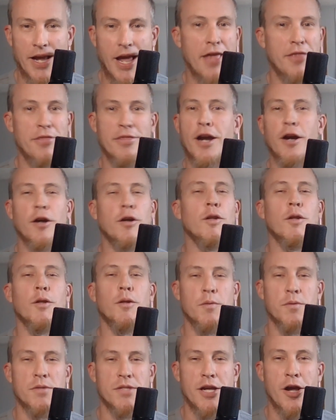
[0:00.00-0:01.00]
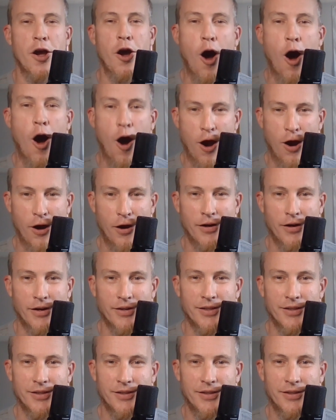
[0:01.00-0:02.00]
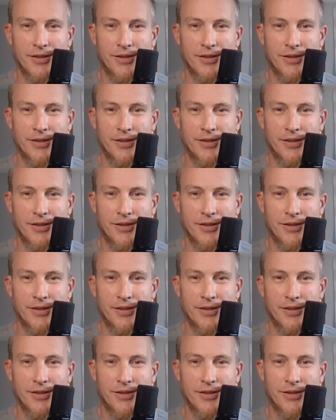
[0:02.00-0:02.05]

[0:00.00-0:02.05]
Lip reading: and they're losing hard.